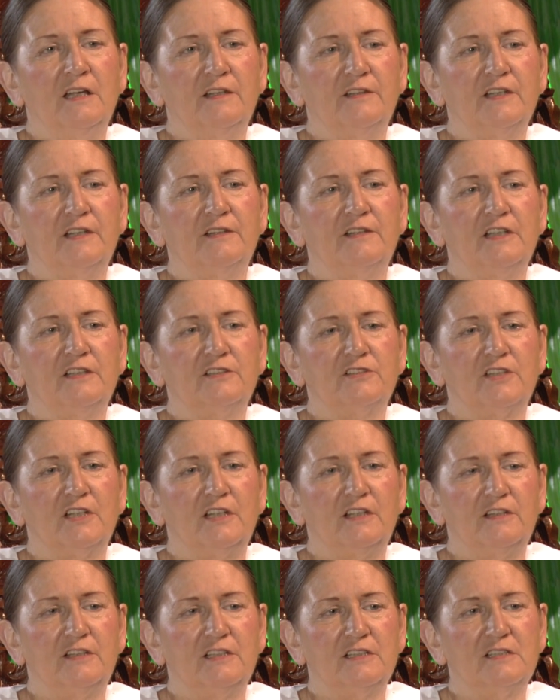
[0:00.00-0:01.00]
then they
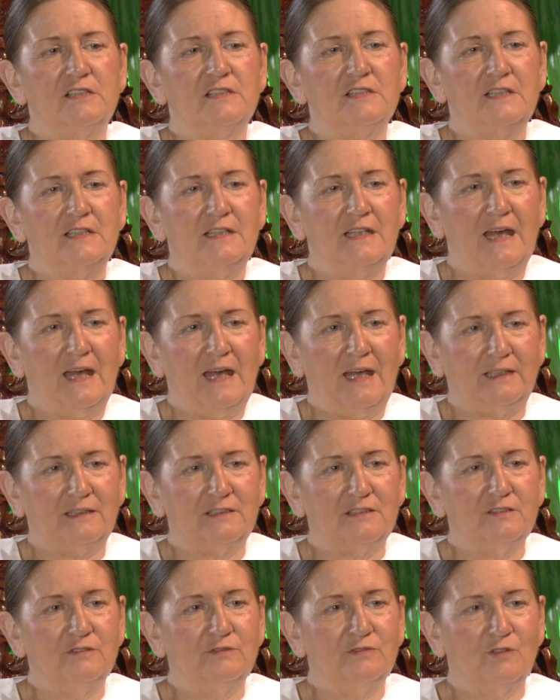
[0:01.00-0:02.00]
say this is an
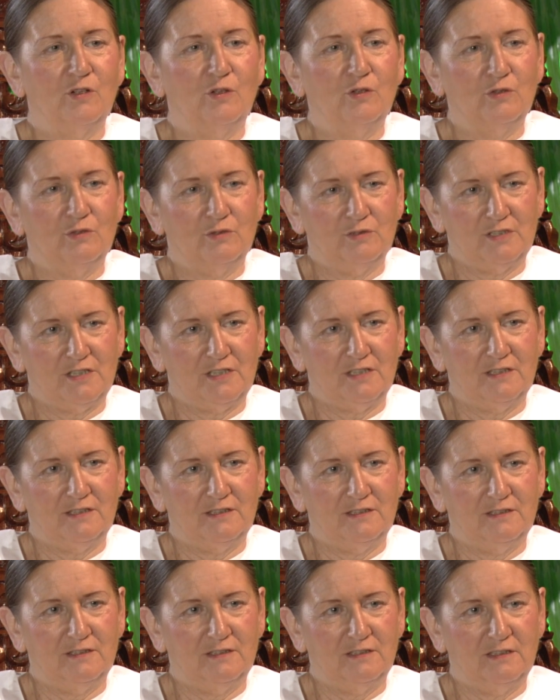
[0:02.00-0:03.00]
act of God,
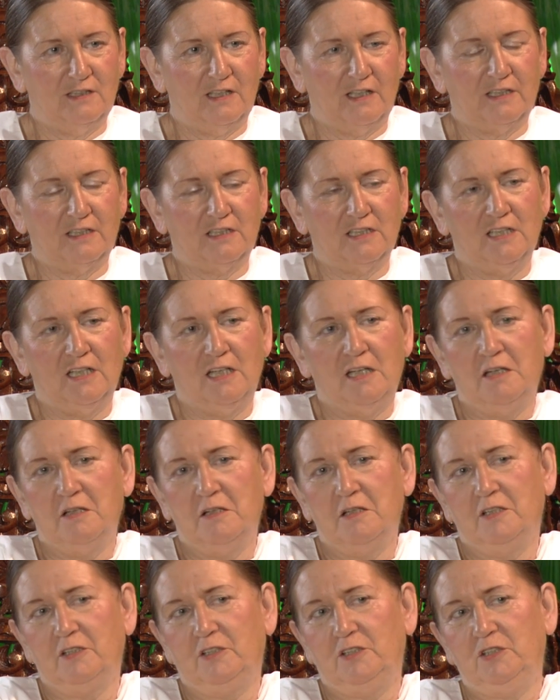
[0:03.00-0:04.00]
like
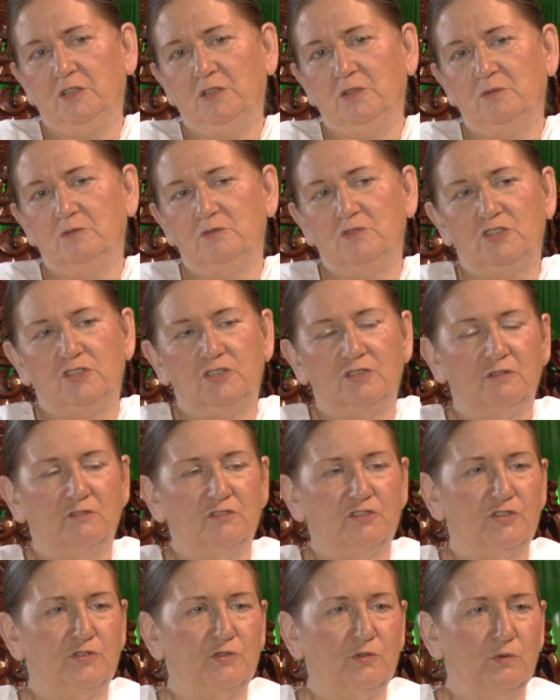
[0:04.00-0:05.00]
huge
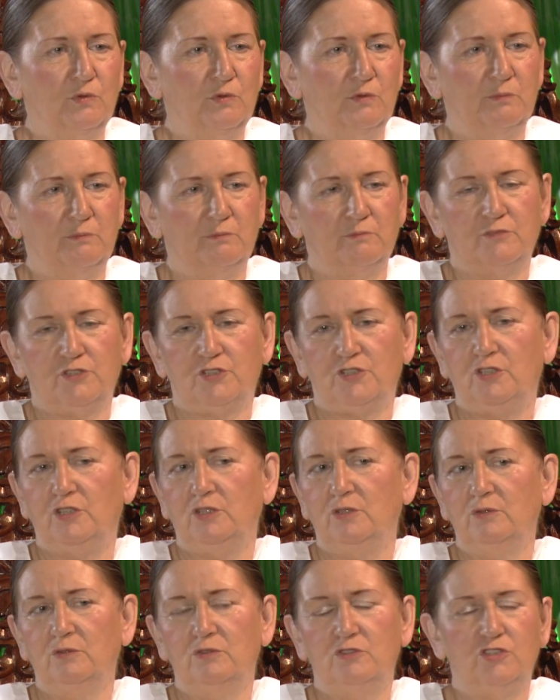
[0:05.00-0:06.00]
storms,
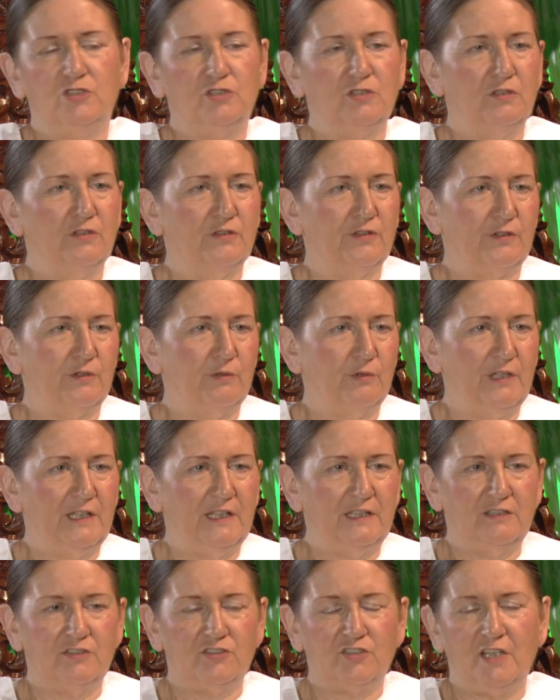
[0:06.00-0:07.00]
huge
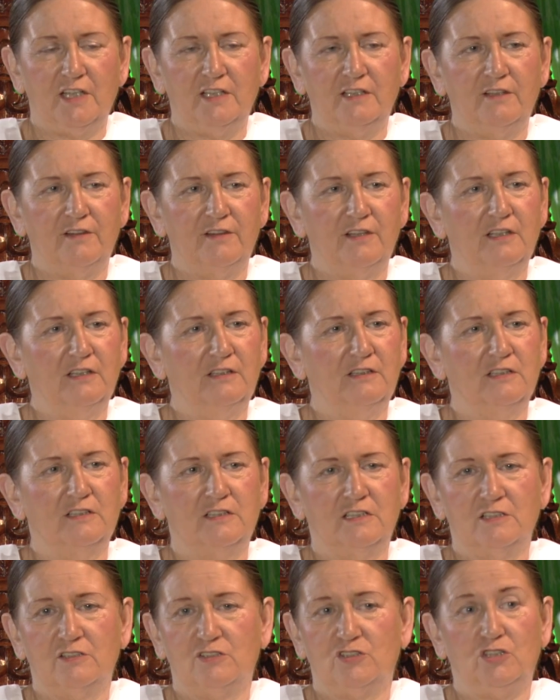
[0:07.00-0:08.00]
earthquakes, anything that
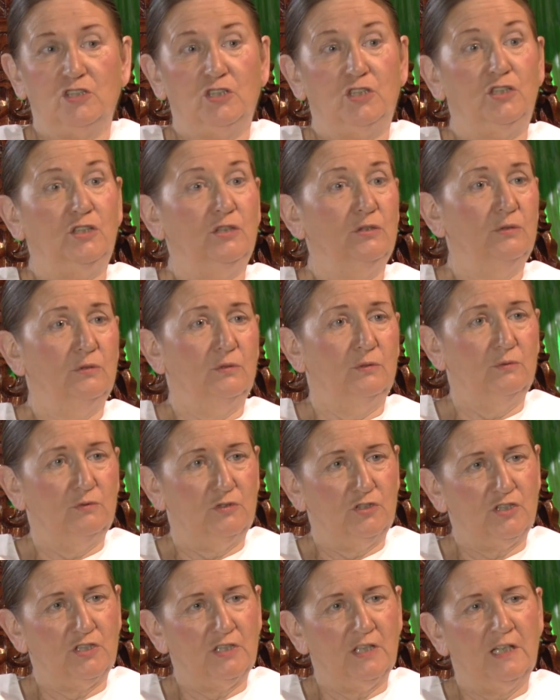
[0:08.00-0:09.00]
is
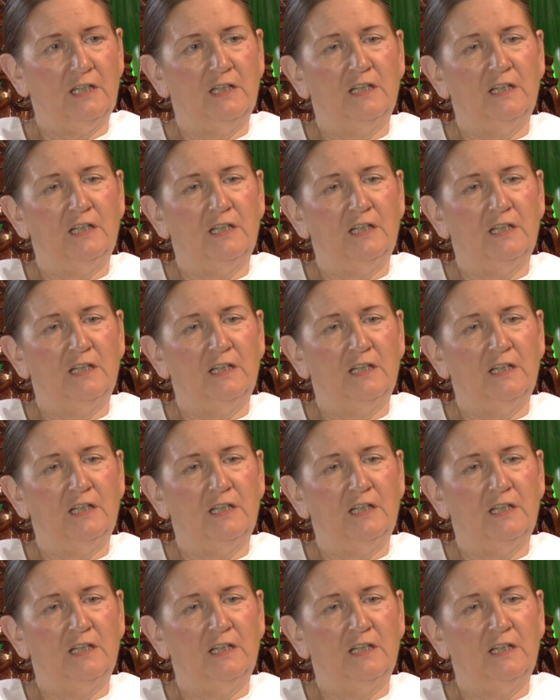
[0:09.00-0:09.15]
huge